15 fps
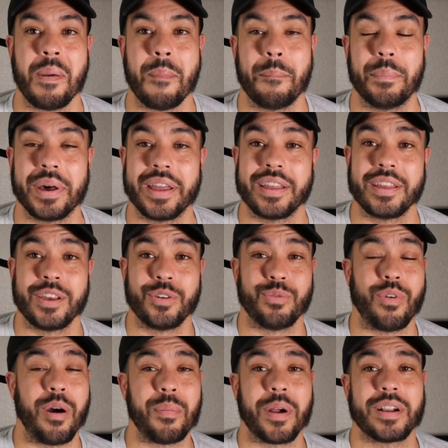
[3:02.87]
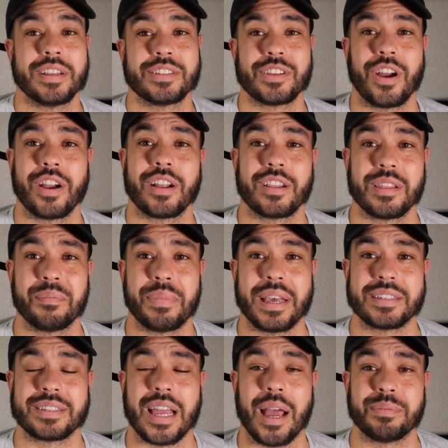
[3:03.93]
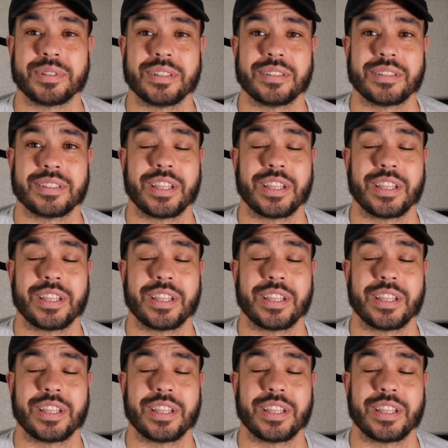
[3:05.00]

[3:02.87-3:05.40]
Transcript: But Walmart and Target are the best options.